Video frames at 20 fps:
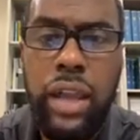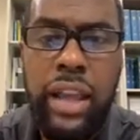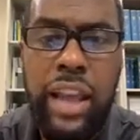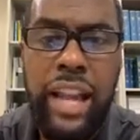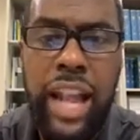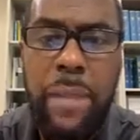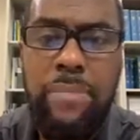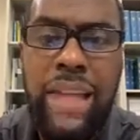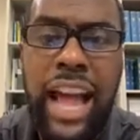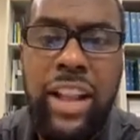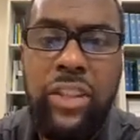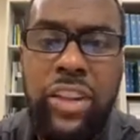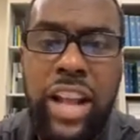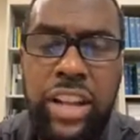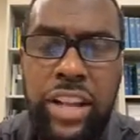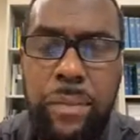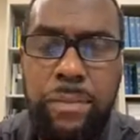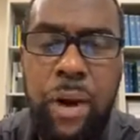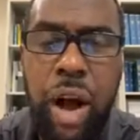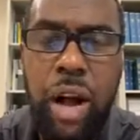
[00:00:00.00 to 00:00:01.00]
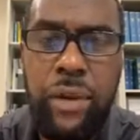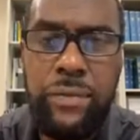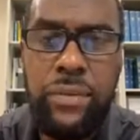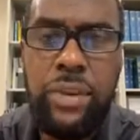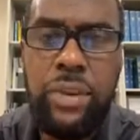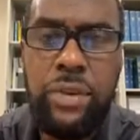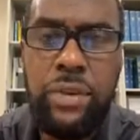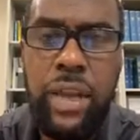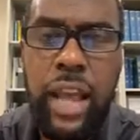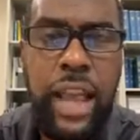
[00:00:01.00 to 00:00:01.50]
And I'm not letting up off
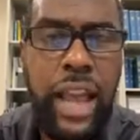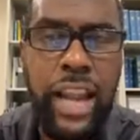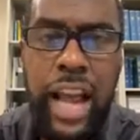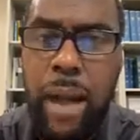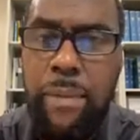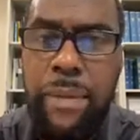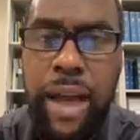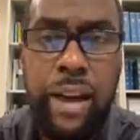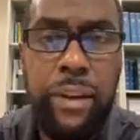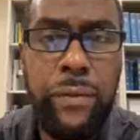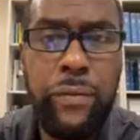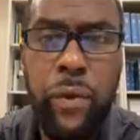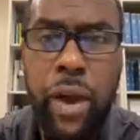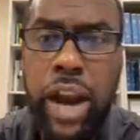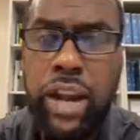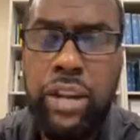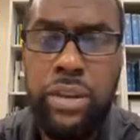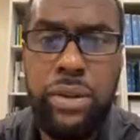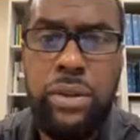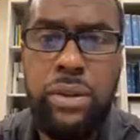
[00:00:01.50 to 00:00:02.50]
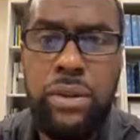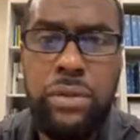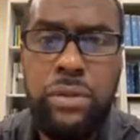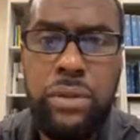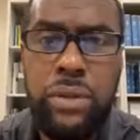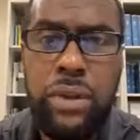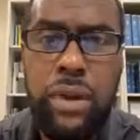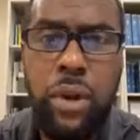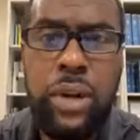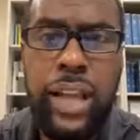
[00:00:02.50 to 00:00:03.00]
you. And I'm not afraid of you,
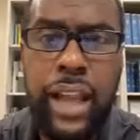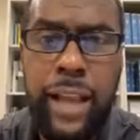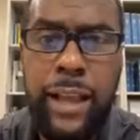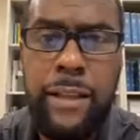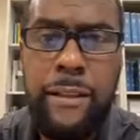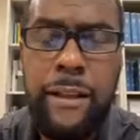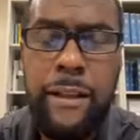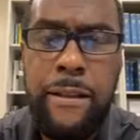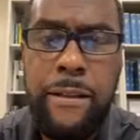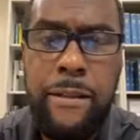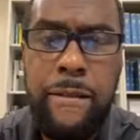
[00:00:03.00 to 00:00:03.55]
okay?